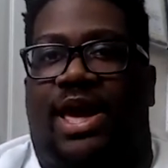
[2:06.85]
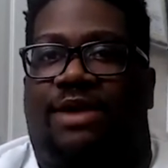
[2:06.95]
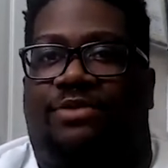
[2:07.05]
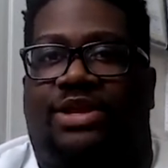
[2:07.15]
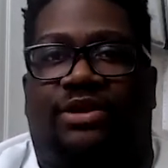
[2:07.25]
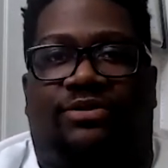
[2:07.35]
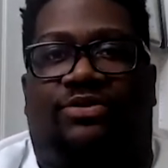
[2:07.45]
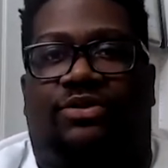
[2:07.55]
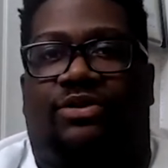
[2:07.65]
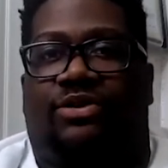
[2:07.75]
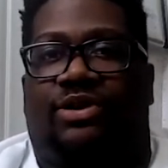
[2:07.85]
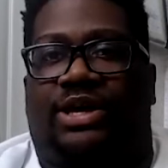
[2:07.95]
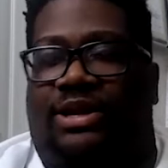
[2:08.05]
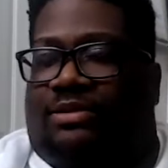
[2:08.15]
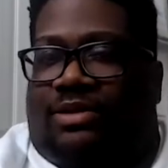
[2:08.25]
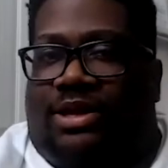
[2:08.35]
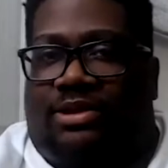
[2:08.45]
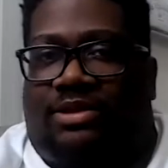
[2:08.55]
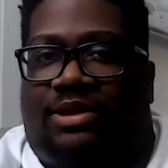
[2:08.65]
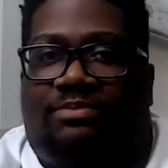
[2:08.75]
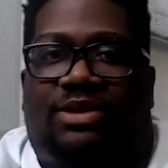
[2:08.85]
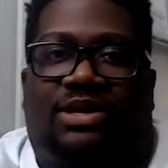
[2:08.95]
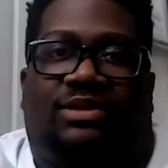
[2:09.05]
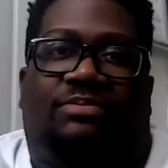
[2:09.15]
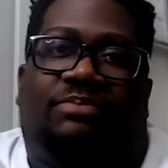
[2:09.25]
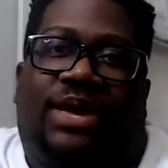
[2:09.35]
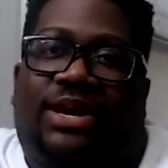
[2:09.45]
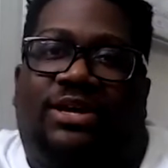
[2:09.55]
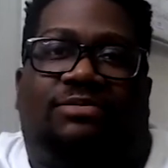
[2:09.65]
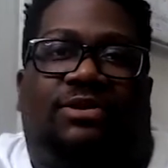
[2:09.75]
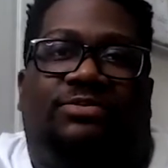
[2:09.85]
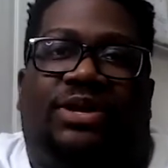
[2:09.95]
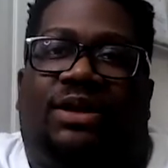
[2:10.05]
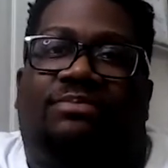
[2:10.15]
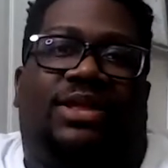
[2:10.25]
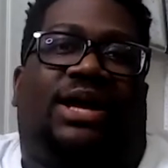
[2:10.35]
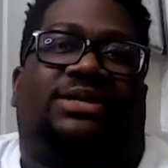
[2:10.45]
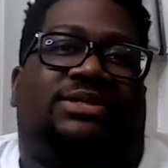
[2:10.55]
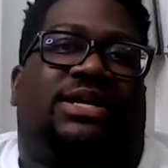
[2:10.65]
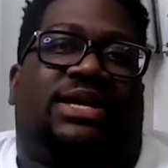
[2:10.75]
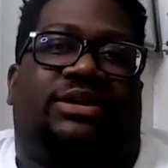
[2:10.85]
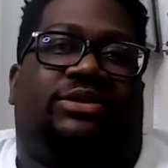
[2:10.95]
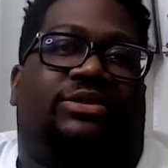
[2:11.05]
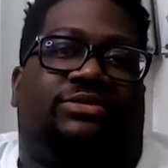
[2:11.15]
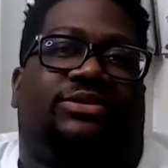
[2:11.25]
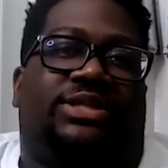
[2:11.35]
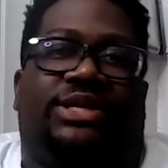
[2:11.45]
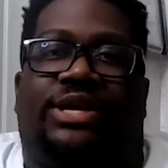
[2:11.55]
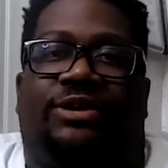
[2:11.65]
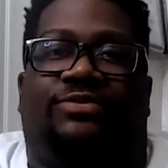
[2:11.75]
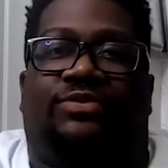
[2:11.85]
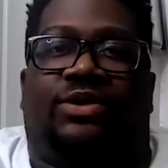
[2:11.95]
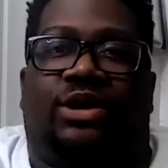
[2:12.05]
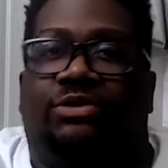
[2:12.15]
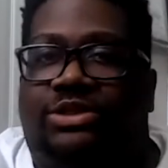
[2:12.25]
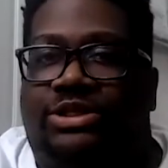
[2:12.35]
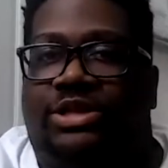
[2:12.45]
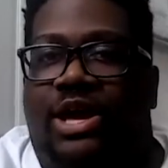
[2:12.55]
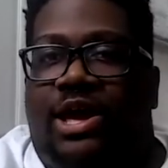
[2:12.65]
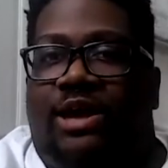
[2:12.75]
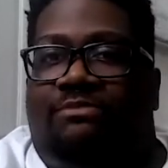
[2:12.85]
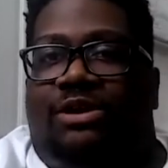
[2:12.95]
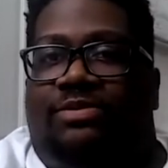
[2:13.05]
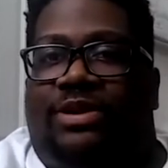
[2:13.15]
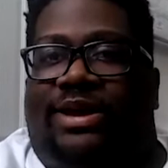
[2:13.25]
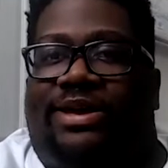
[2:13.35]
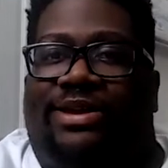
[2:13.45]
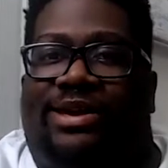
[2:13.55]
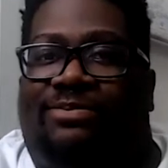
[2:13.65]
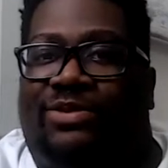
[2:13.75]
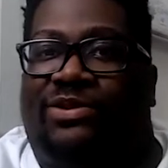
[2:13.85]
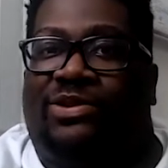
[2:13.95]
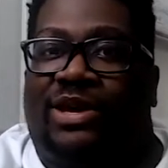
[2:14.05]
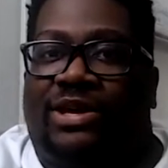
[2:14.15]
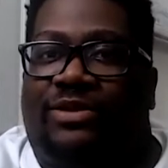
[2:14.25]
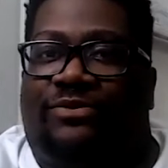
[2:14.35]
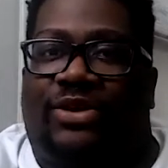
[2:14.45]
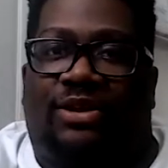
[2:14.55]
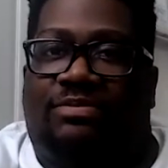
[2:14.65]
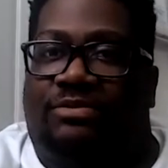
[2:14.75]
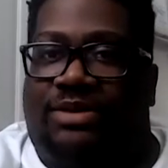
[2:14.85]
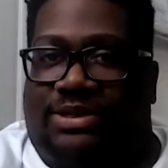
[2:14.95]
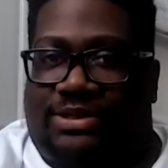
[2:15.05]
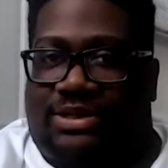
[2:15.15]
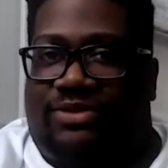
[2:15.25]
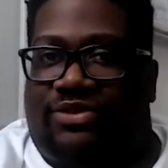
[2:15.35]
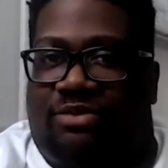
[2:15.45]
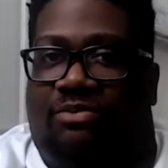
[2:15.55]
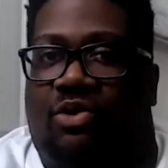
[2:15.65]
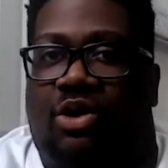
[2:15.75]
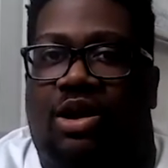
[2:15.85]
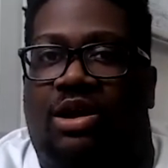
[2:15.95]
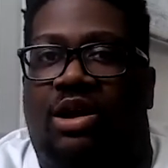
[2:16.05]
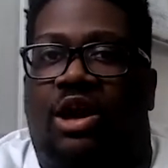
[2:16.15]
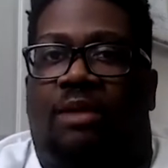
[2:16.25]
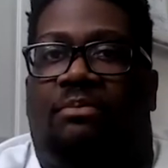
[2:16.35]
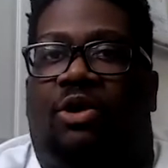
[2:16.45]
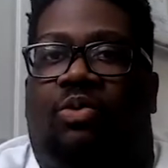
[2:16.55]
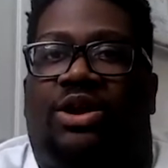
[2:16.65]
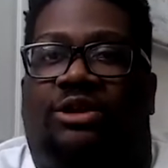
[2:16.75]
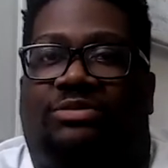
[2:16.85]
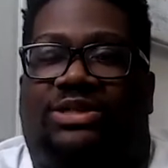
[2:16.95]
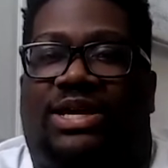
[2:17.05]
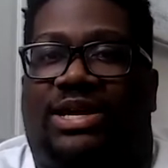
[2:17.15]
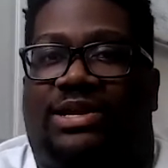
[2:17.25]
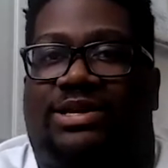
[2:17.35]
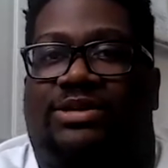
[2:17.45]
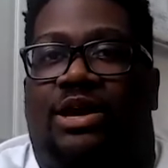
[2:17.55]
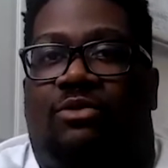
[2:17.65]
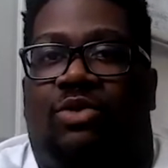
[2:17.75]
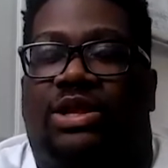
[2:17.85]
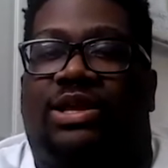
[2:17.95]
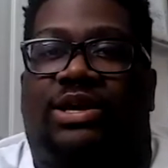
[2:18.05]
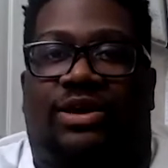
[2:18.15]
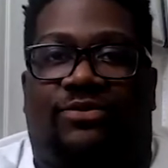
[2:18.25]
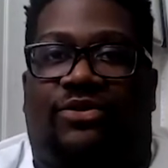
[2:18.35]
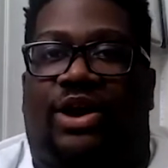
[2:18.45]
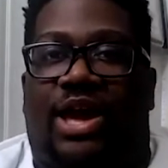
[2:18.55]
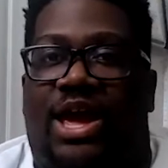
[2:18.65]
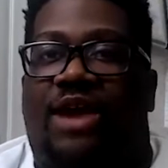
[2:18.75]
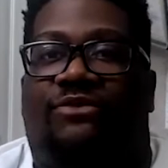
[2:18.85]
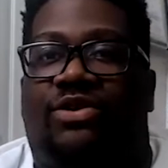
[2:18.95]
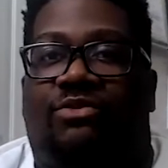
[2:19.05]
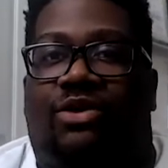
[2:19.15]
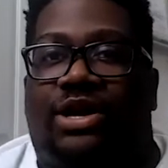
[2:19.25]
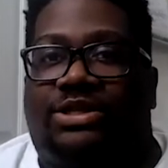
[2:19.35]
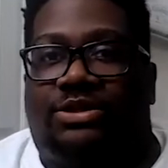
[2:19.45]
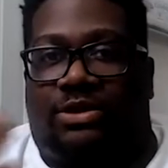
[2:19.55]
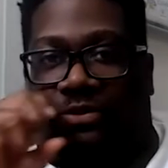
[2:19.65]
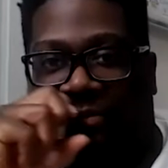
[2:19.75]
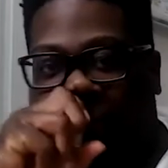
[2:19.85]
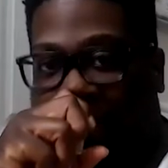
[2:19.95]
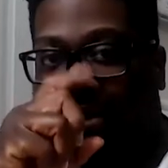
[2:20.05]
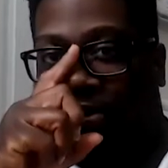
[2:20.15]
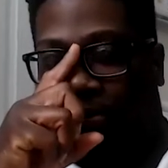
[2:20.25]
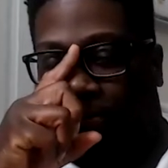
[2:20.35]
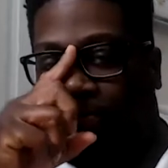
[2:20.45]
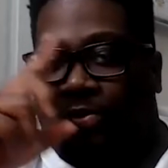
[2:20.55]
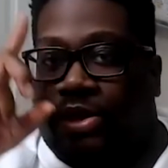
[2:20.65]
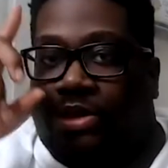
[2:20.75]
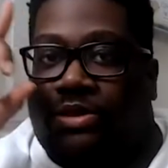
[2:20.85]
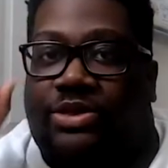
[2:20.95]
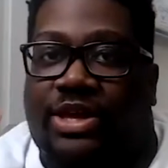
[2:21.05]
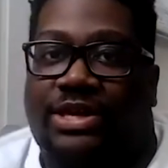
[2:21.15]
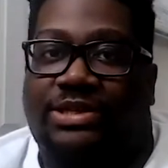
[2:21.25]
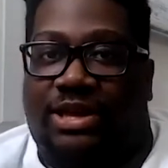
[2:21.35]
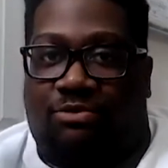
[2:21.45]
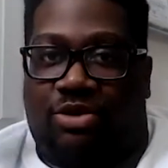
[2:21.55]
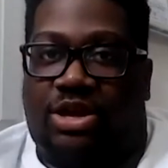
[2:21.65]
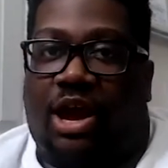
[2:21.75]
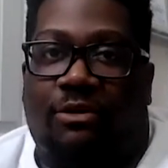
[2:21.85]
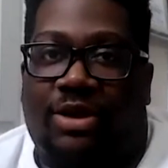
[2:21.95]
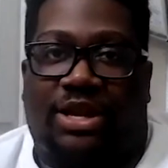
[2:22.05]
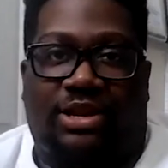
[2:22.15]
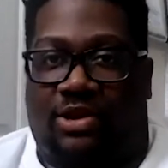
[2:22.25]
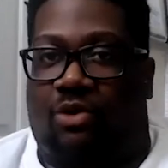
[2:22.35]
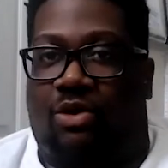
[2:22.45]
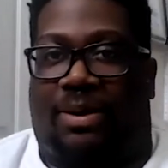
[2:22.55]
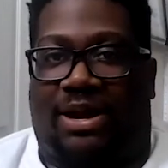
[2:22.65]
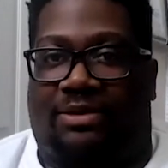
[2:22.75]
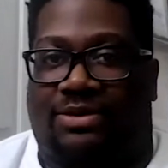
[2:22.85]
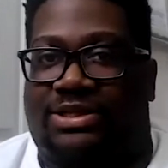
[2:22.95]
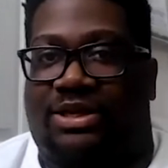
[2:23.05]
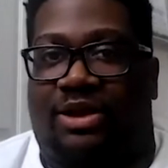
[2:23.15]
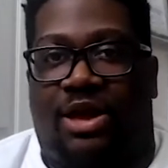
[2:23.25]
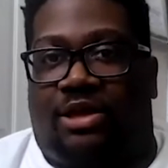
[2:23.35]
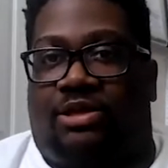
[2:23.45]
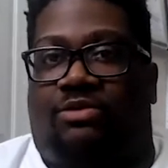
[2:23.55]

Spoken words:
And we look for, and let me back up a little bit. I'm not saying don't seek help from coaches and people that can help you develop your business even more. But what I'm saying is we're looking for everyone to confirm the things that we already know about ourselves.